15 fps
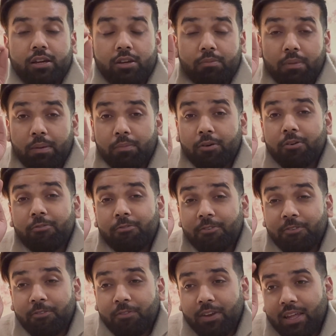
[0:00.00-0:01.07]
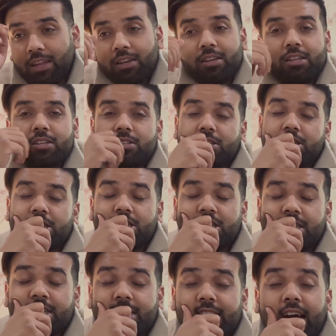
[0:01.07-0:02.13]
remember,
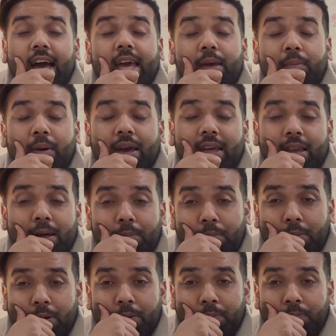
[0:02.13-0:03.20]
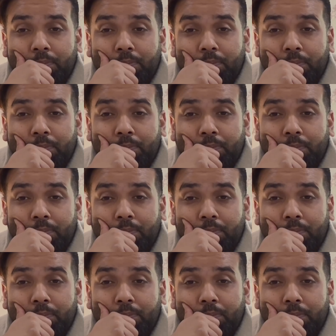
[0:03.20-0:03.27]
15-digit IMEI number.